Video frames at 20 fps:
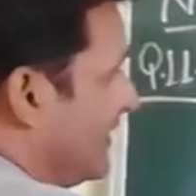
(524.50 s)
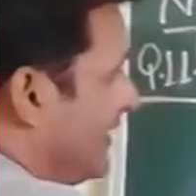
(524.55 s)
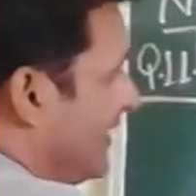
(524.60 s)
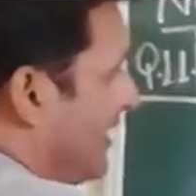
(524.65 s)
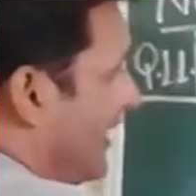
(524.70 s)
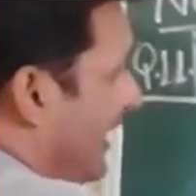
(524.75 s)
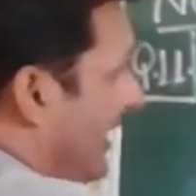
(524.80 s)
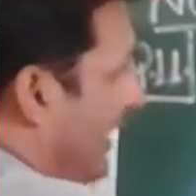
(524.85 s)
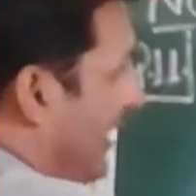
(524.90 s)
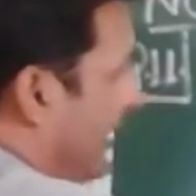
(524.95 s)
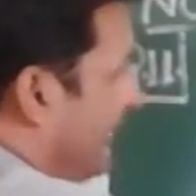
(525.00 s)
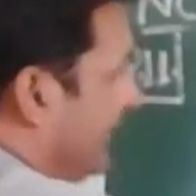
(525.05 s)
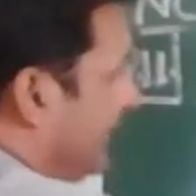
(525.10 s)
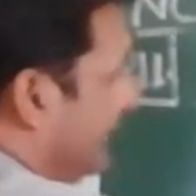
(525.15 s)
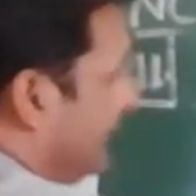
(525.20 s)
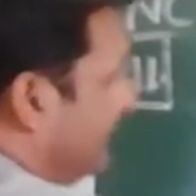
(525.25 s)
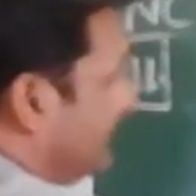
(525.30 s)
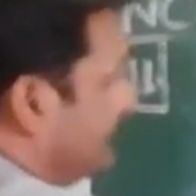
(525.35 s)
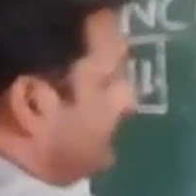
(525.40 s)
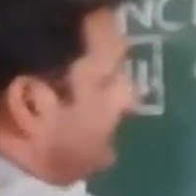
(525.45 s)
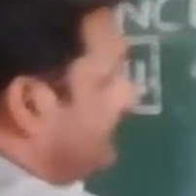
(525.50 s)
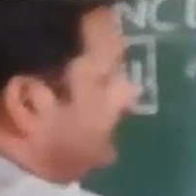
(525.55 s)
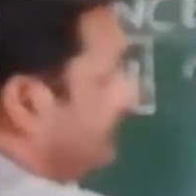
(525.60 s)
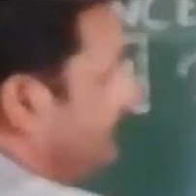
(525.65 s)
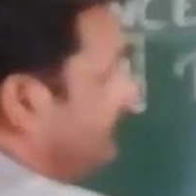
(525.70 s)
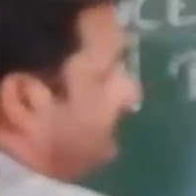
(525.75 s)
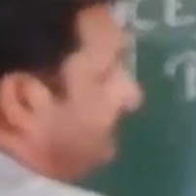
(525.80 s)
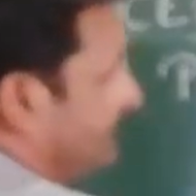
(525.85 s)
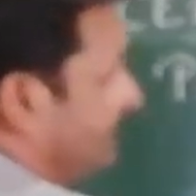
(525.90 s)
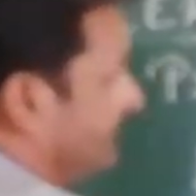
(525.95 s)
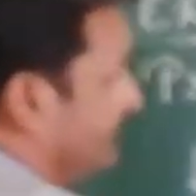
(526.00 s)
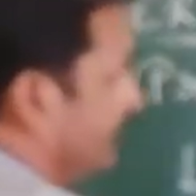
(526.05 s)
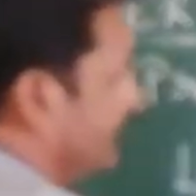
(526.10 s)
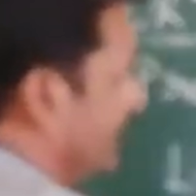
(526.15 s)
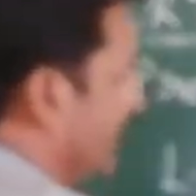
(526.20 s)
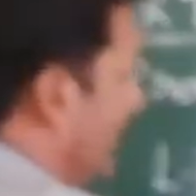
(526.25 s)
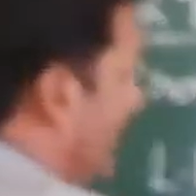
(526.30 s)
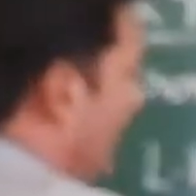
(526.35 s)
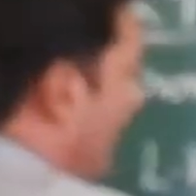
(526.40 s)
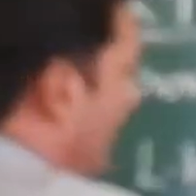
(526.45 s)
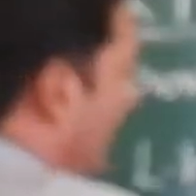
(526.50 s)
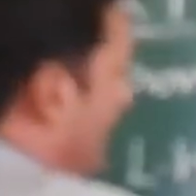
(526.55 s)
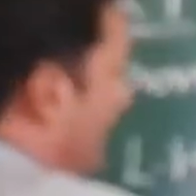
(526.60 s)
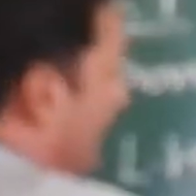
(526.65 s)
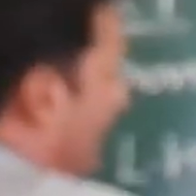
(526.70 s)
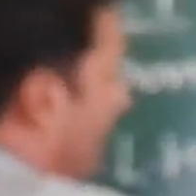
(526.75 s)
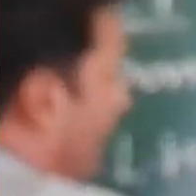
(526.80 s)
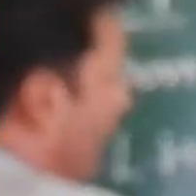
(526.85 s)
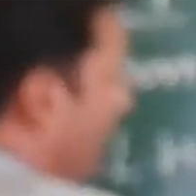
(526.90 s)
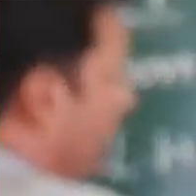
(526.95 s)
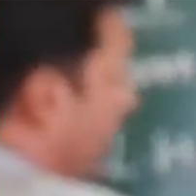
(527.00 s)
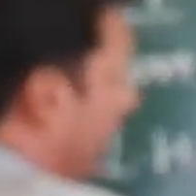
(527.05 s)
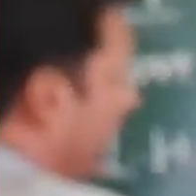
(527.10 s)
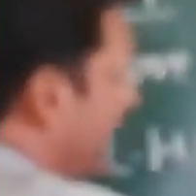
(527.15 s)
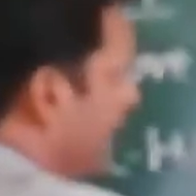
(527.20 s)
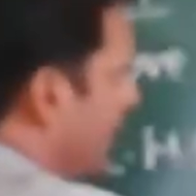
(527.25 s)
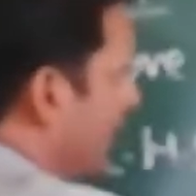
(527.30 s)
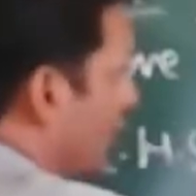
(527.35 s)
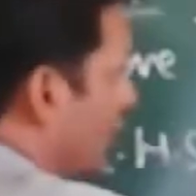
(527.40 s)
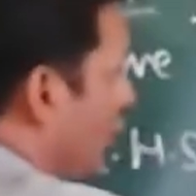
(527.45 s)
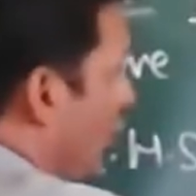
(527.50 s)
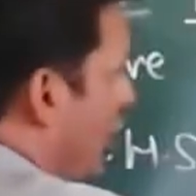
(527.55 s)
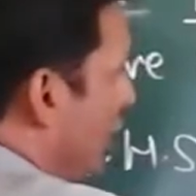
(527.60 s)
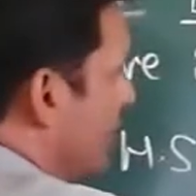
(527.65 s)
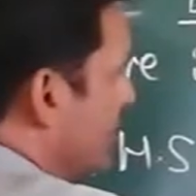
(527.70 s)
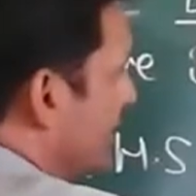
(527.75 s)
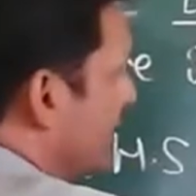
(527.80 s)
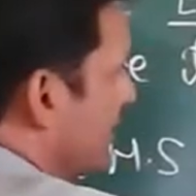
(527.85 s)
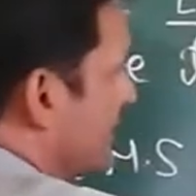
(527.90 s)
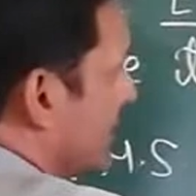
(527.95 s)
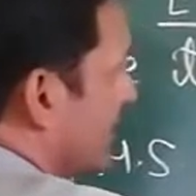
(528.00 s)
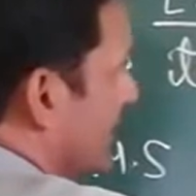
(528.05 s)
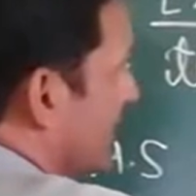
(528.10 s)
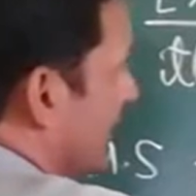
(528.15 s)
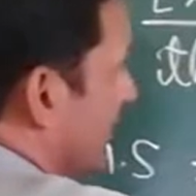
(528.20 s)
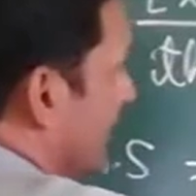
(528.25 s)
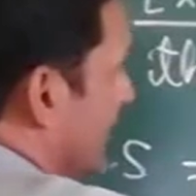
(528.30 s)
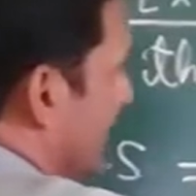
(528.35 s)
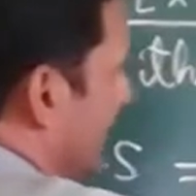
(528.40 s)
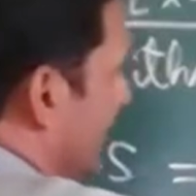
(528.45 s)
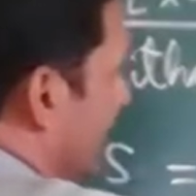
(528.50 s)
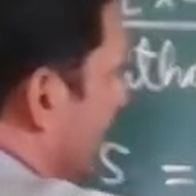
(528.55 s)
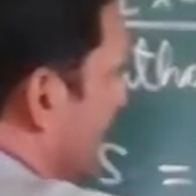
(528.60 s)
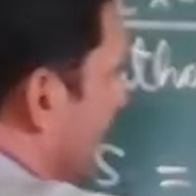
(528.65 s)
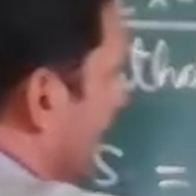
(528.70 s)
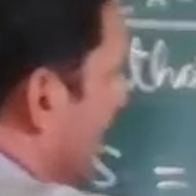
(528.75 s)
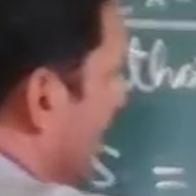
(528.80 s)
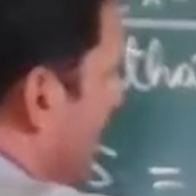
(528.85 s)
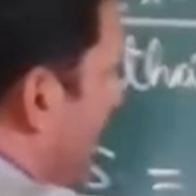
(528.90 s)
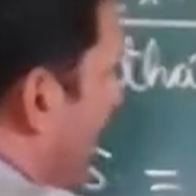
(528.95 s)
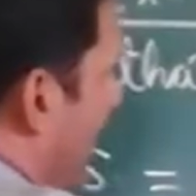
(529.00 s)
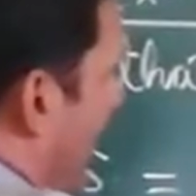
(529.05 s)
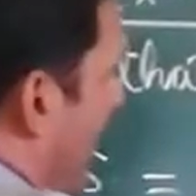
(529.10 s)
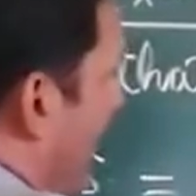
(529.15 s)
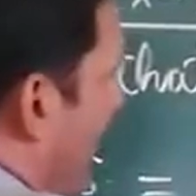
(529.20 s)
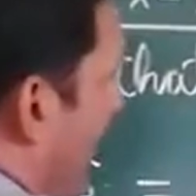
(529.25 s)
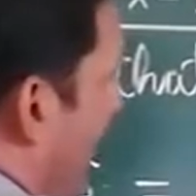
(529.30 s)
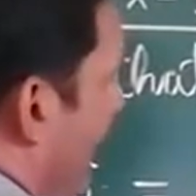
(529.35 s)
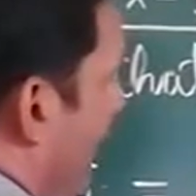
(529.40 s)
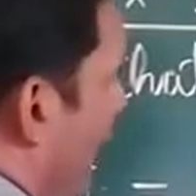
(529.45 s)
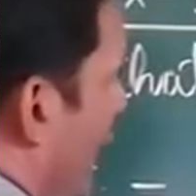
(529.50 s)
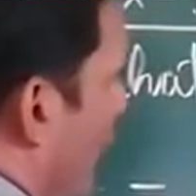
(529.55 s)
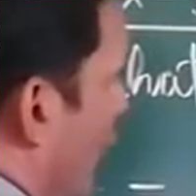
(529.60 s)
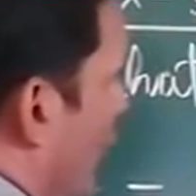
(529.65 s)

and if we write here cos 3 pi by 4